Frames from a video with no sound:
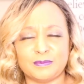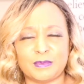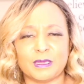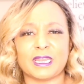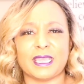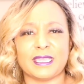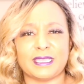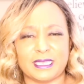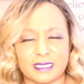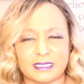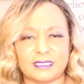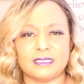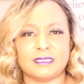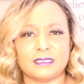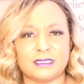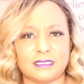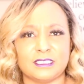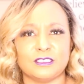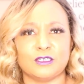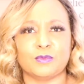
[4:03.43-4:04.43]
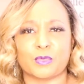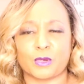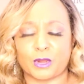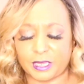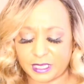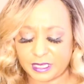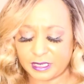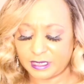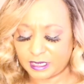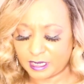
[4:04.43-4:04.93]
but I guess it's still
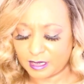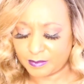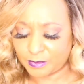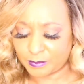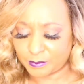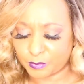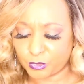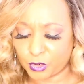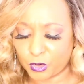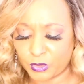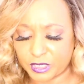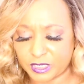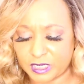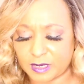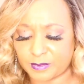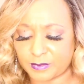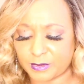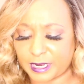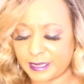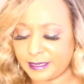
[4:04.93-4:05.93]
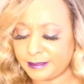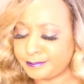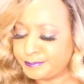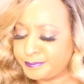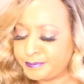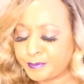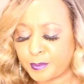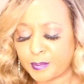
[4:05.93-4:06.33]
broken up, right?